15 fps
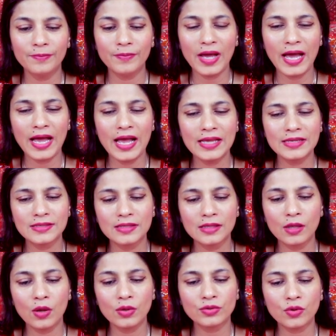has a
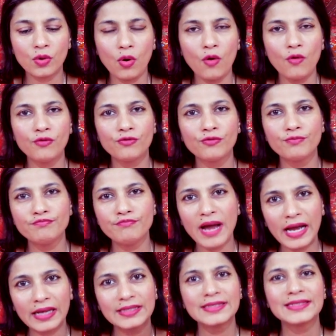lot of
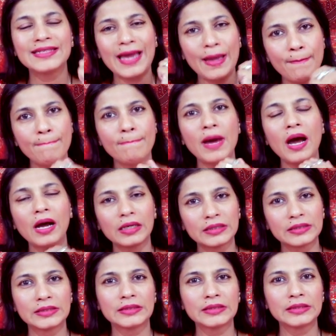backstab
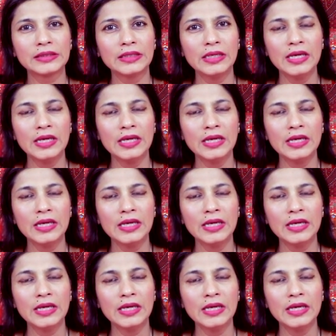marks.